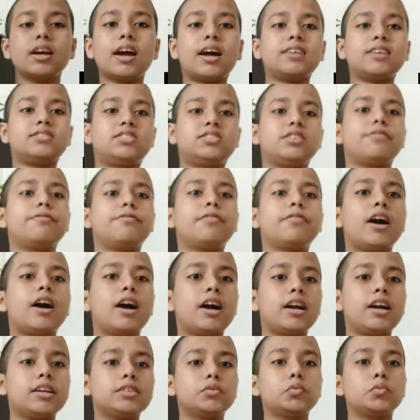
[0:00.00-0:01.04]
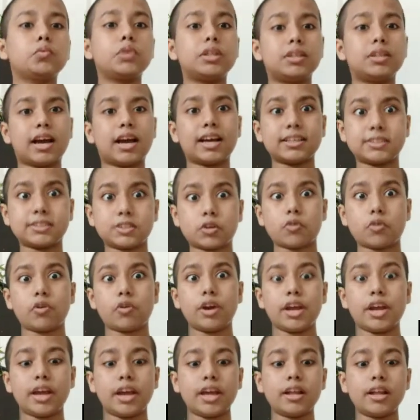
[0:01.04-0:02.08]
a device with a
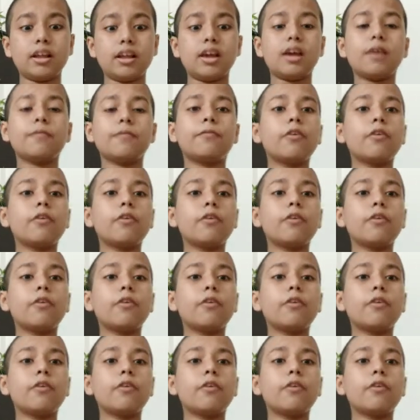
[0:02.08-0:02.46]
screen